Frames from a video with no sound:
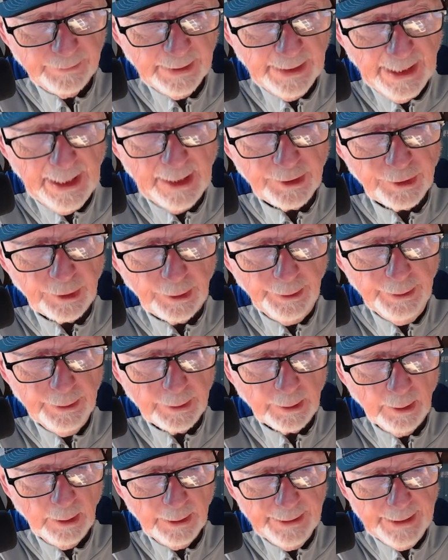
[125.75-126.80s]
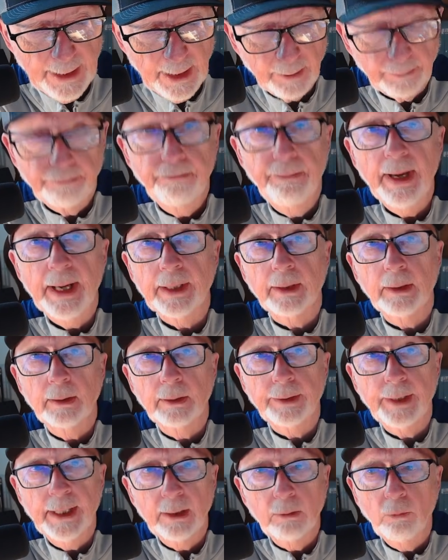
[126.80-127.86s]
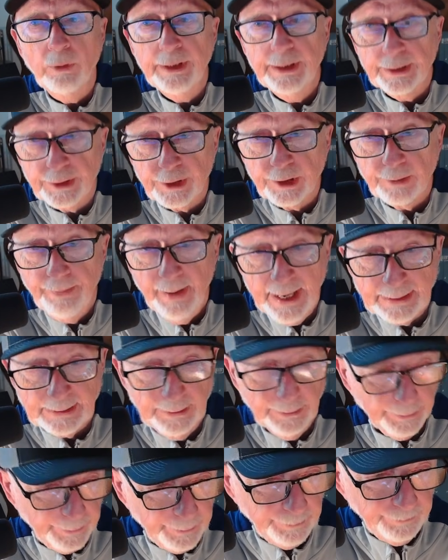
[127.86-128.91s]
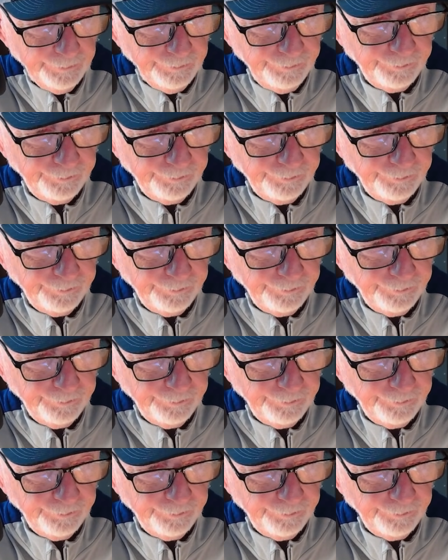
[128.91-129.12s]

actually turned out better than we expected.